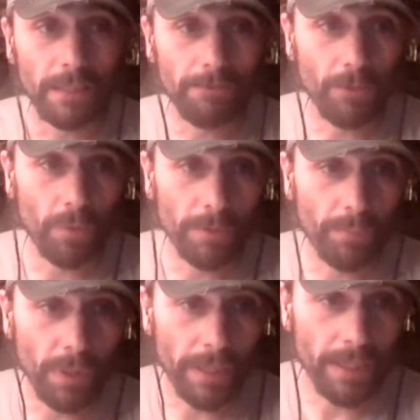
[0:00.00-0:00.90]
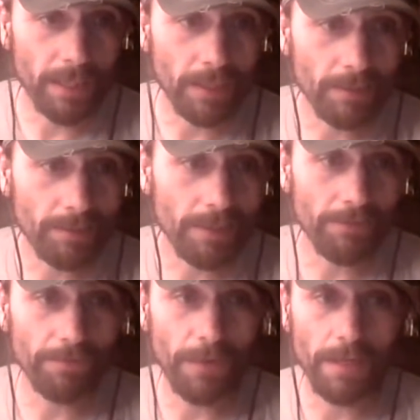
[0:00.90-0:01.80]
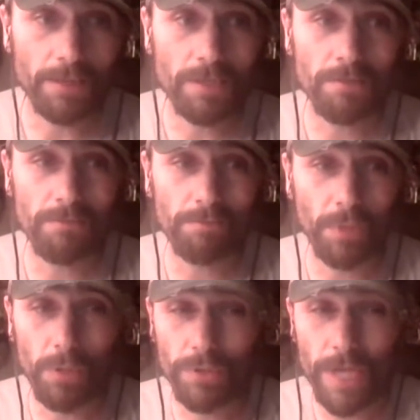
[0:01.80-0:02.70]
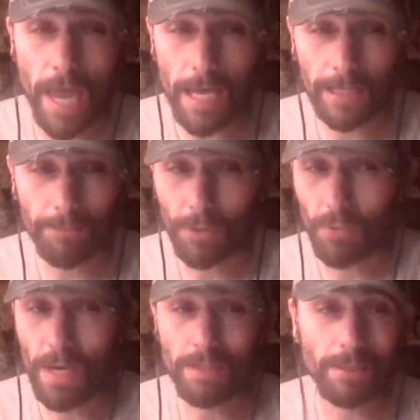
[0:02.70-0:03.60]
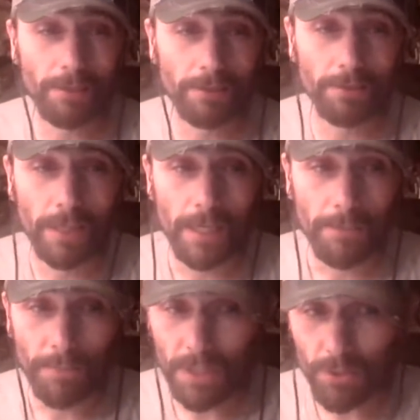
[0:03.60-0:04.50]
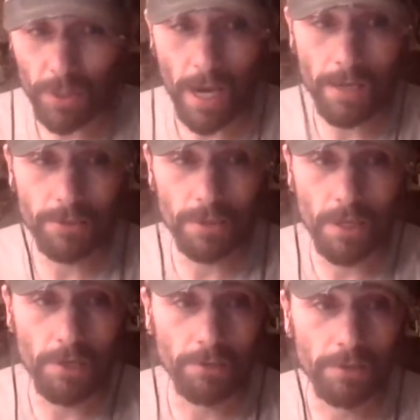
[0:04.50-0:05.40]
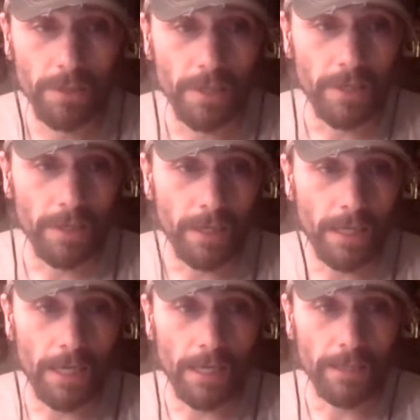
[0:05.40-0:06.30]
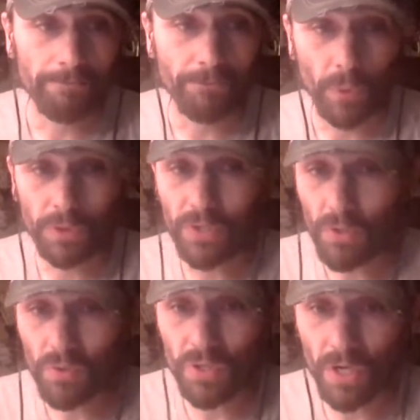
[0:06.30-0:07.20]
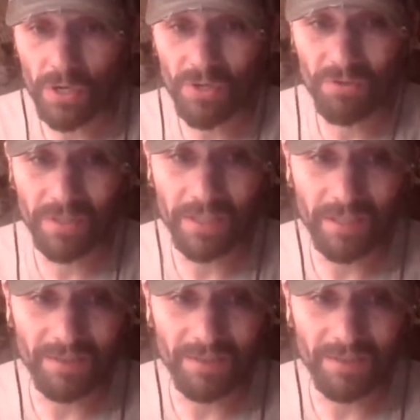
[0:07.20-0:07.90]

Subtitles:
If you want to play defense, Bozak, Pareko, Pietrangelo, Bortuzzo,